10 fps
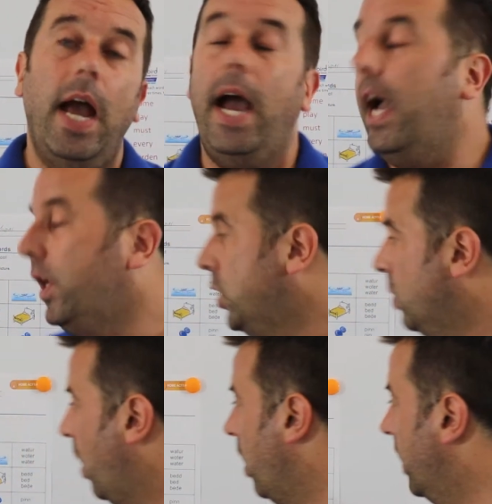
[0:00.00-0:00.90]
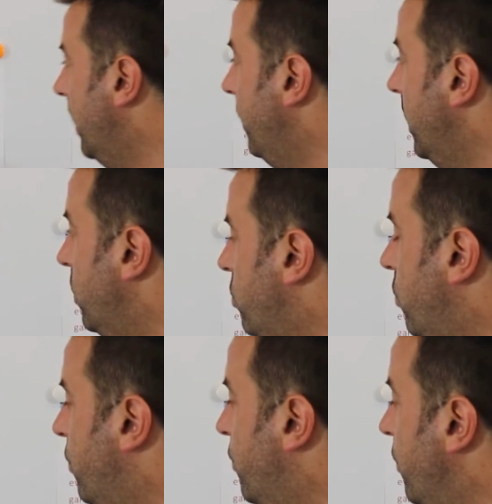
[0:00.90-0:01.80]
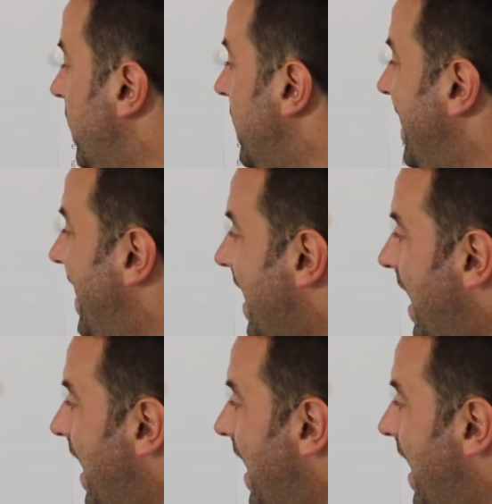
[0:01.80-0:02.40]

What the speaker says: and you are giving 3